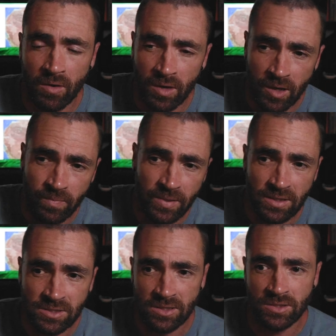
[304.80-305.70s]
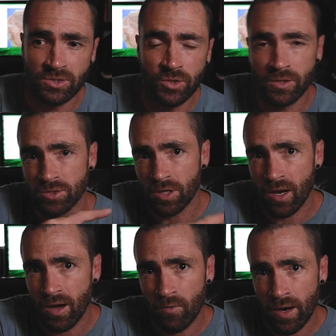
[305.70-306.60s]
I'll cut pieces. You can use a
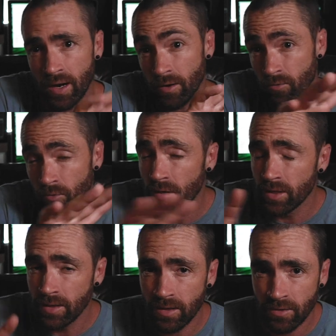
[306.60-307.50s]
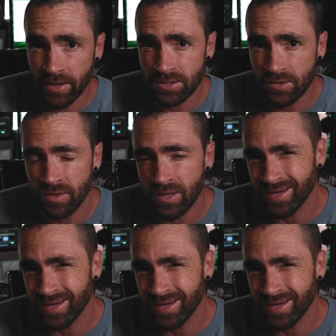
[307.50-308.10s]
hot wire and really get crazy with it.